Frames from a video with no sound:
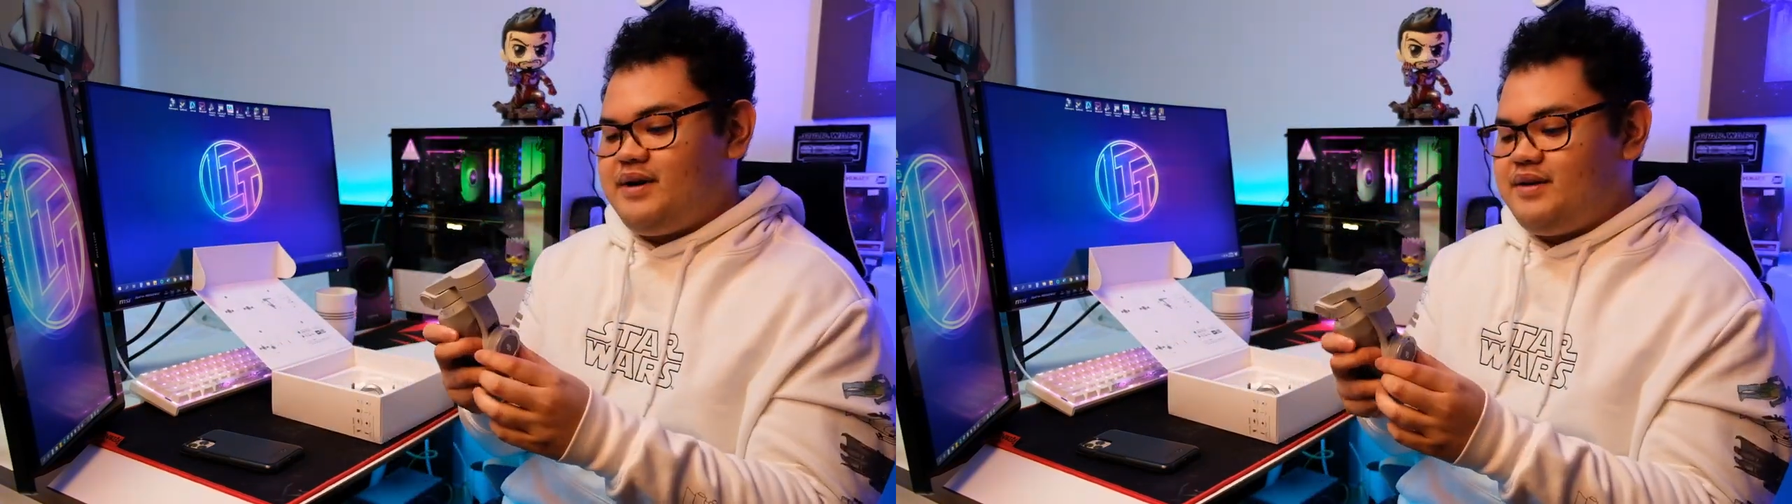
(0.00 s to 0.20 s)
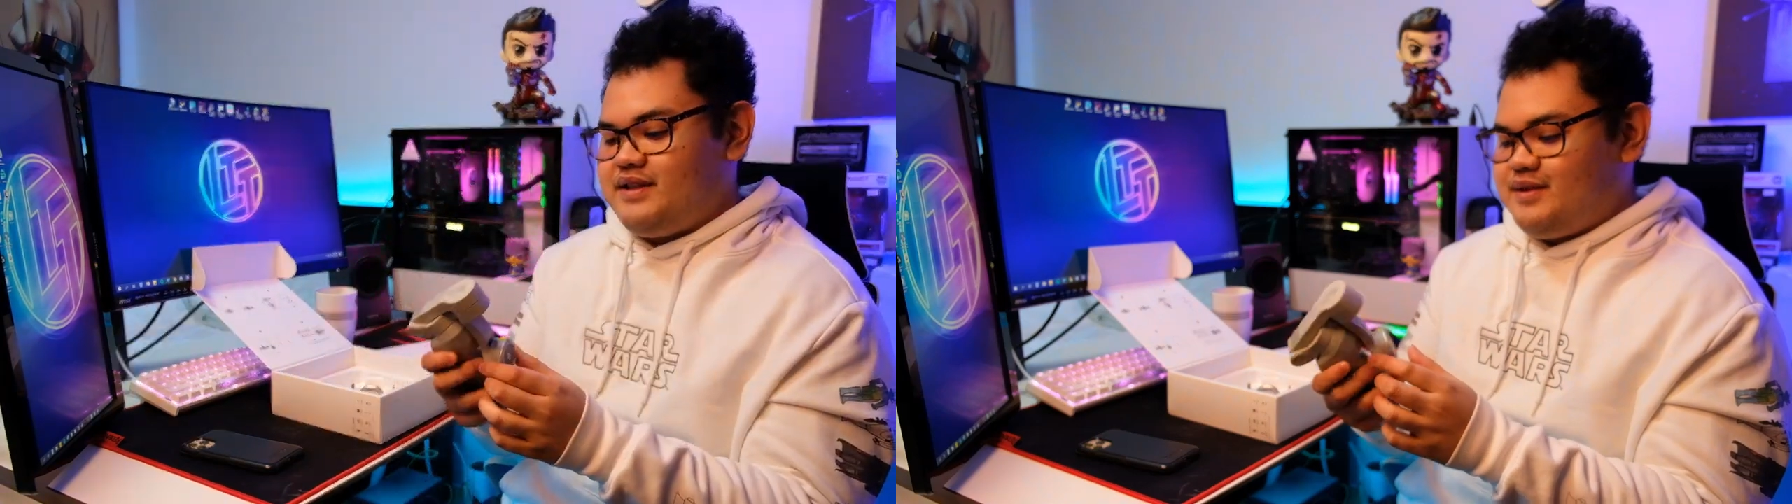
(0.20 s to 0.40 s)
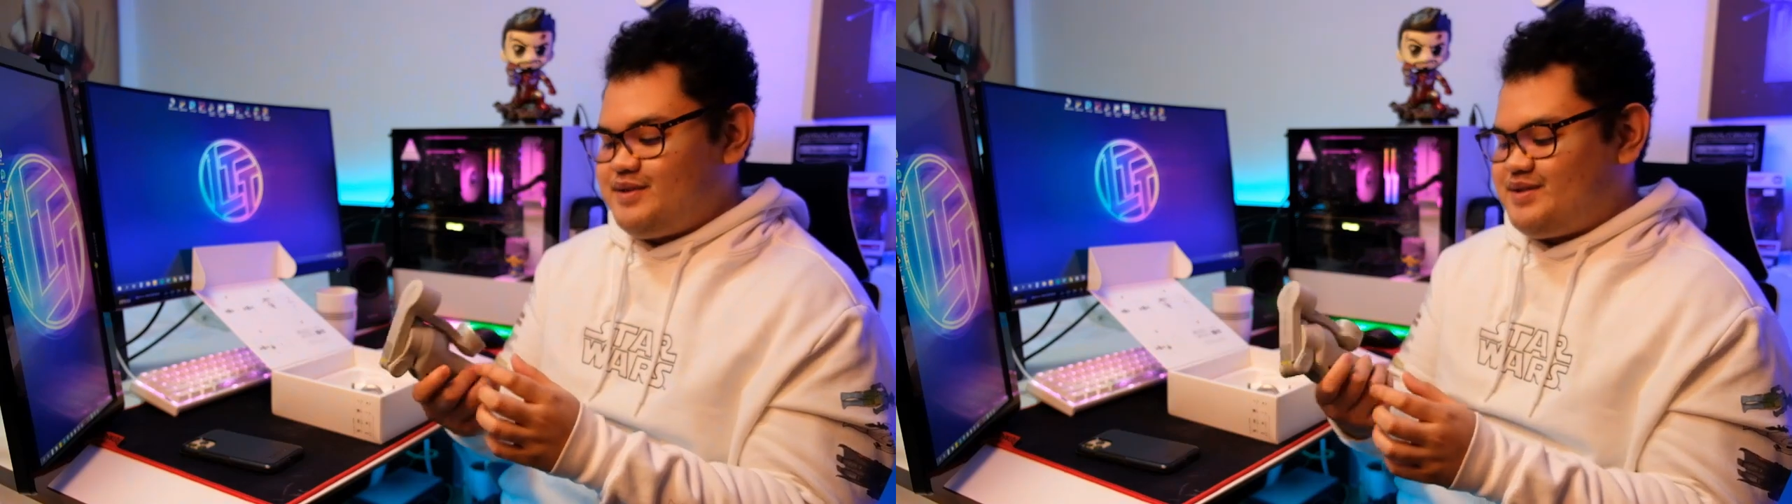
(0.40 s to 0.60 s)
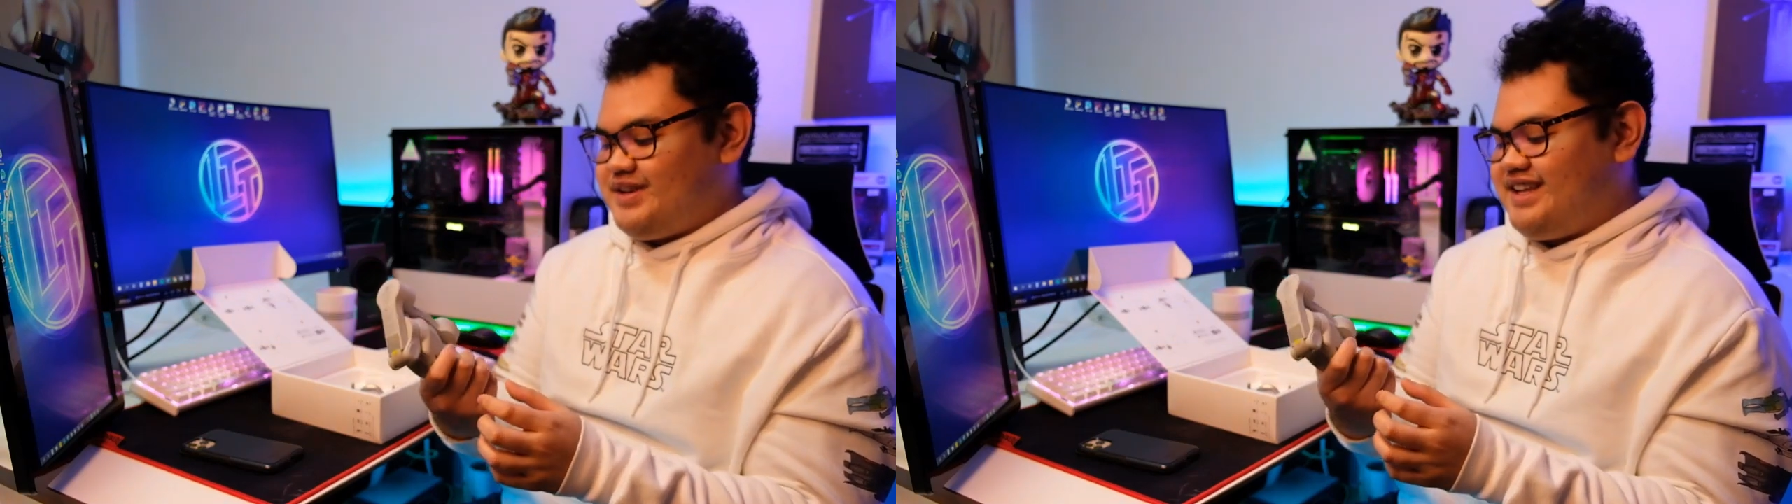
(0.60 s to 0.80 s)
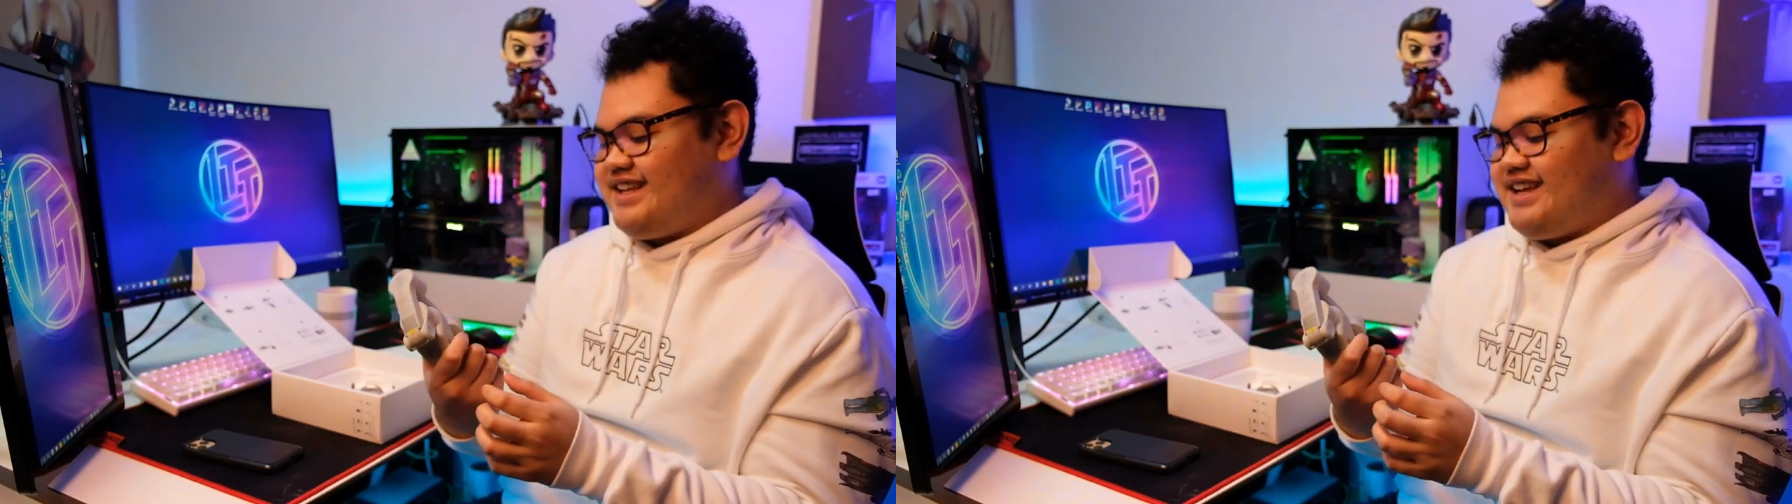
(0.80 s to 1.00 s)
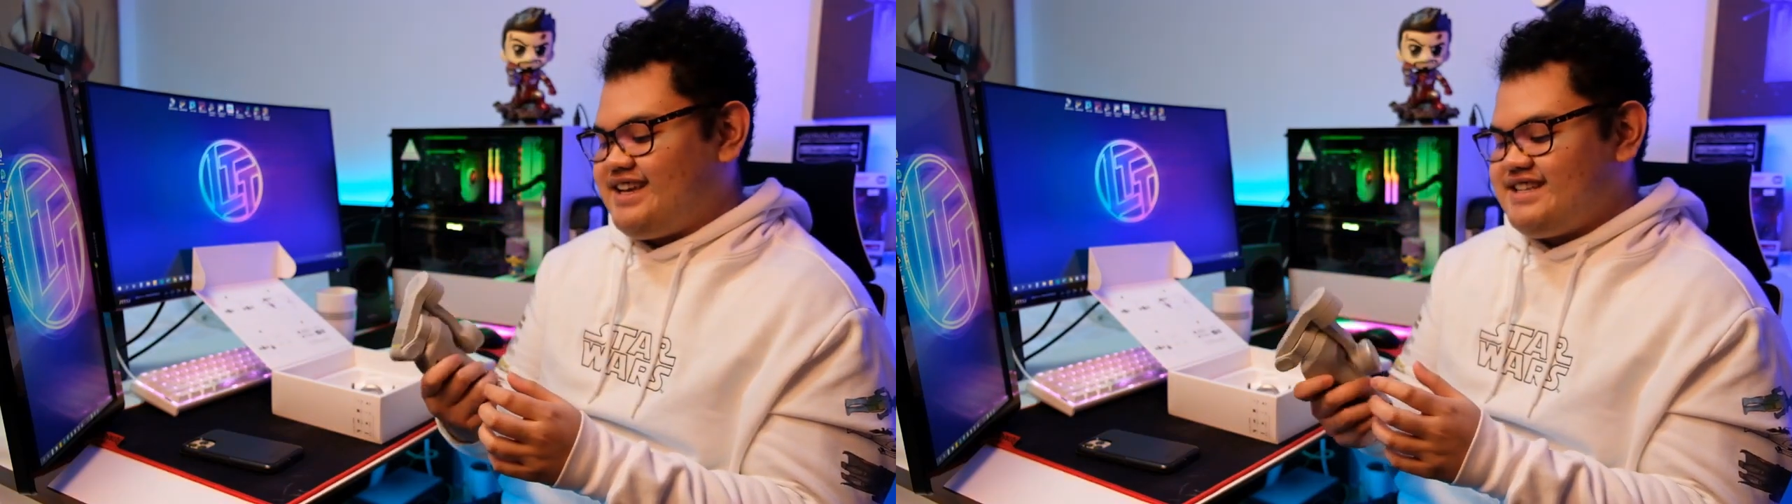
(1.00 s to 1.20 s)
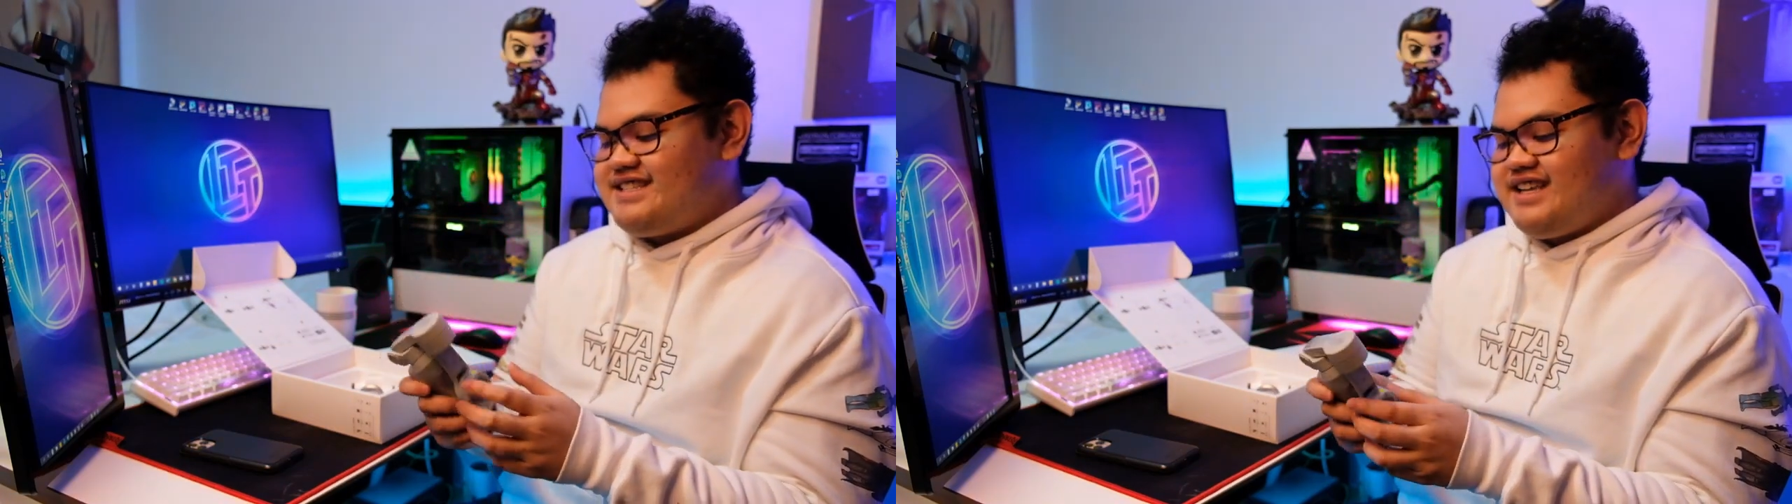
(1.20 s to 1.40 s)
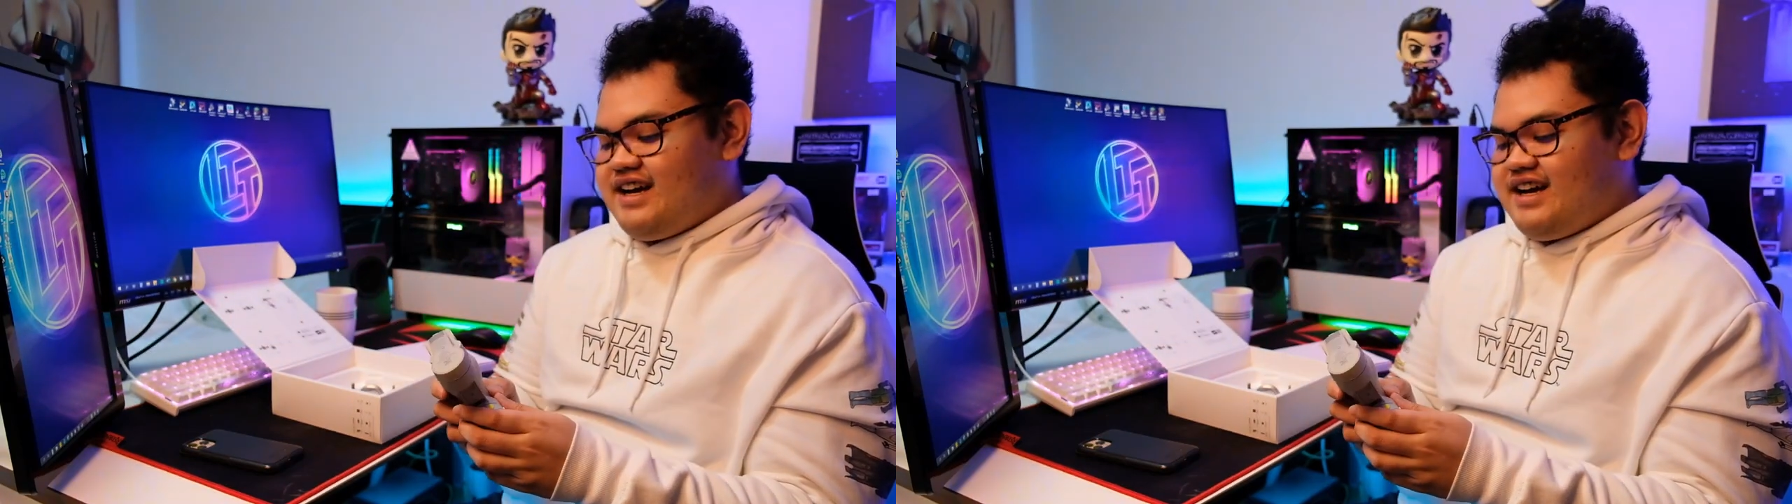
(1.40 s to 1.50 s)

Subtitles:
Wow, it looks really nice.